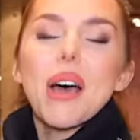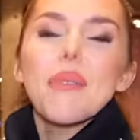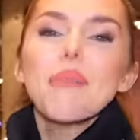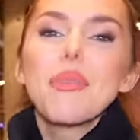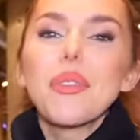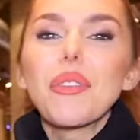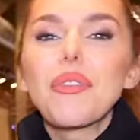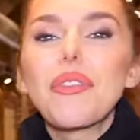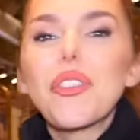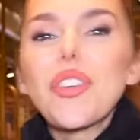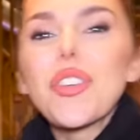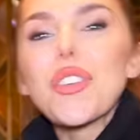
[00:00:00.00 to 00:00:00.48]

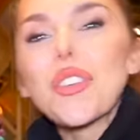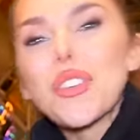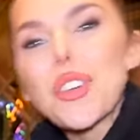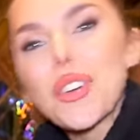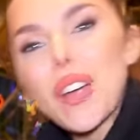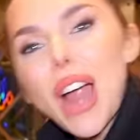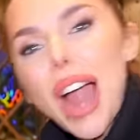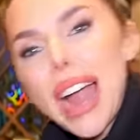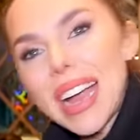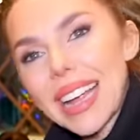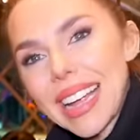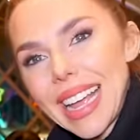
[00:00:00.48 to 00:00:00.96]
But for your
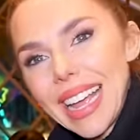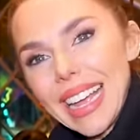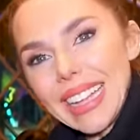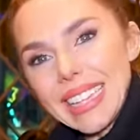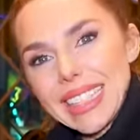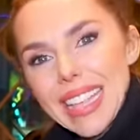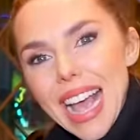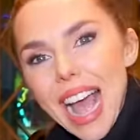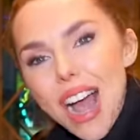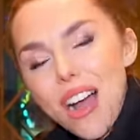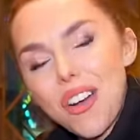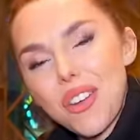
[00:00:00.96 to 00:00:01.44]
grandkids,
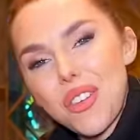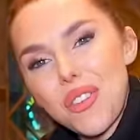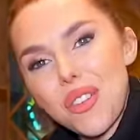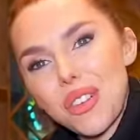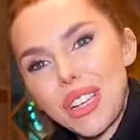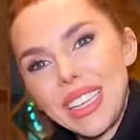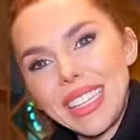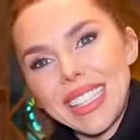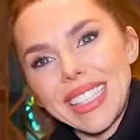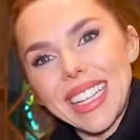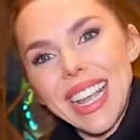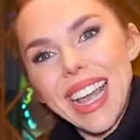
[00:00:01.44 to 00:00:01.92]
how
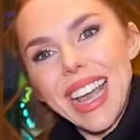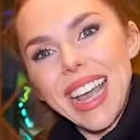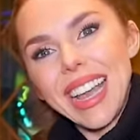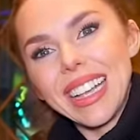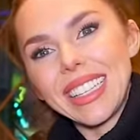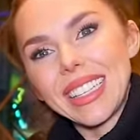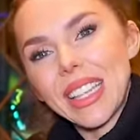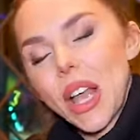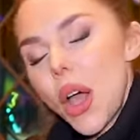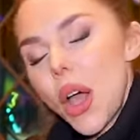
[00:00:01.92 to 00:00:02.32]
cool is this?